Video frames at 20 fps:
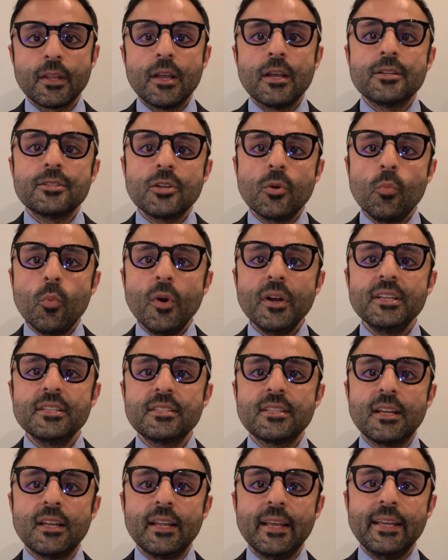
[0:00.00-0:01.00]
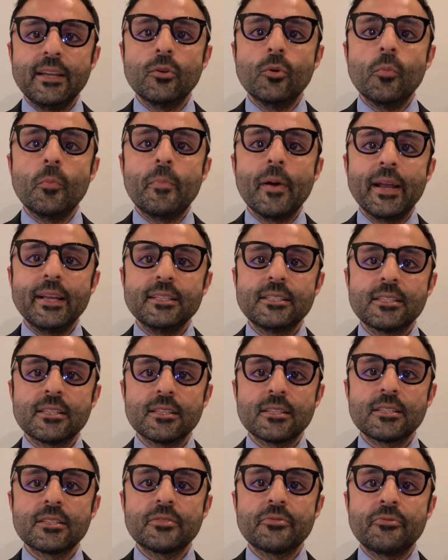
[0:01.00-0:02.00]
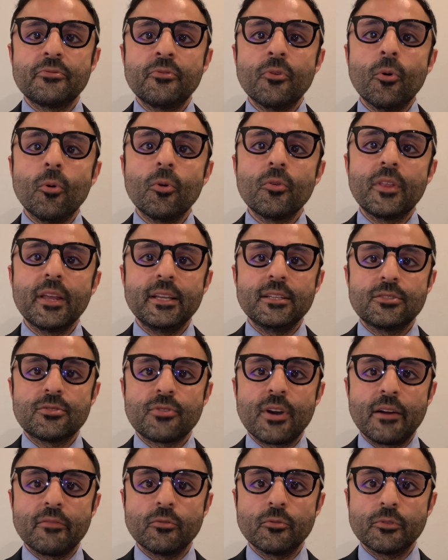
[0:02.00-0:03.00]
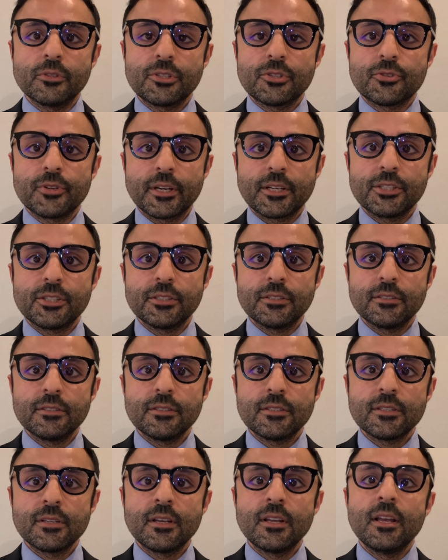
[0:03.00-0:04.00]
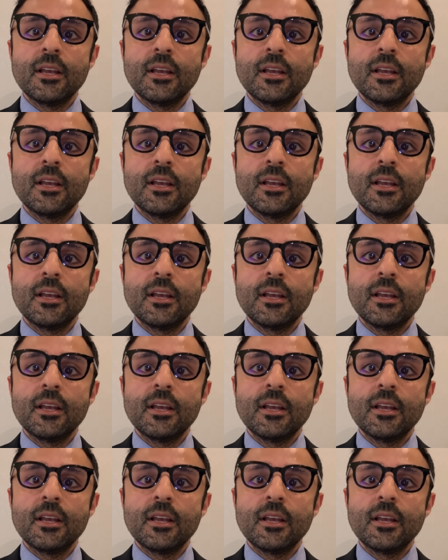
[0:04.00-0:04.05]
So what is the legal basis for these travel restrictions?